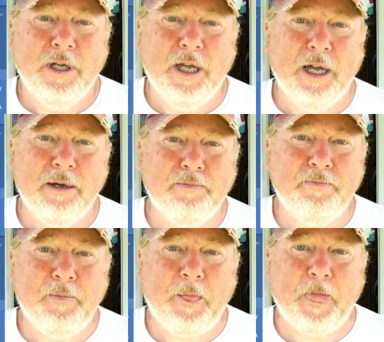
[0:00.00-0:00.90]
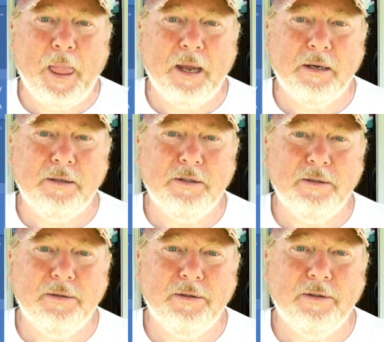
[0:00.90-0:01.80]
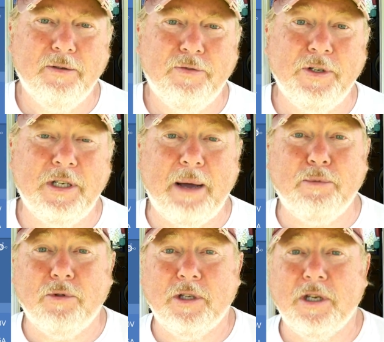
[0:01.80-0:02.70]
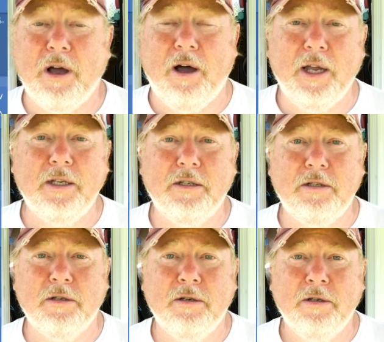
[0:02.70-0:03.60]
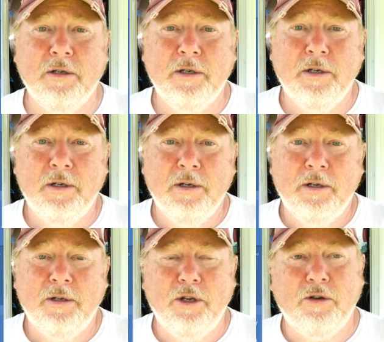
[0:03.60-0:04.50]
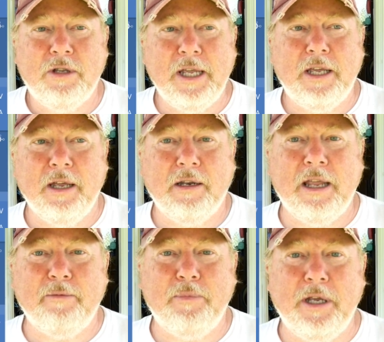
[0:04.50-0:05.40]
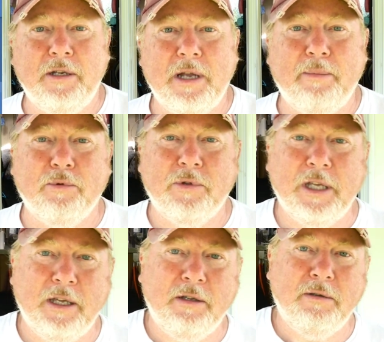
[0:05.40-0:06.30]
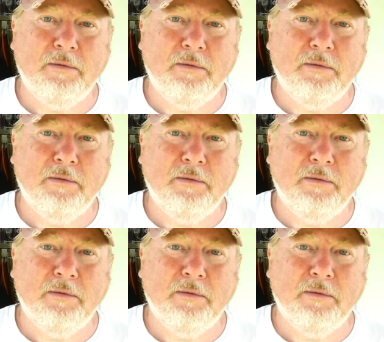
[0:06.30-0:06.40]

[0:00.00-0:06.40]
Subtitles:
for double the size, you'd think it'd give me double the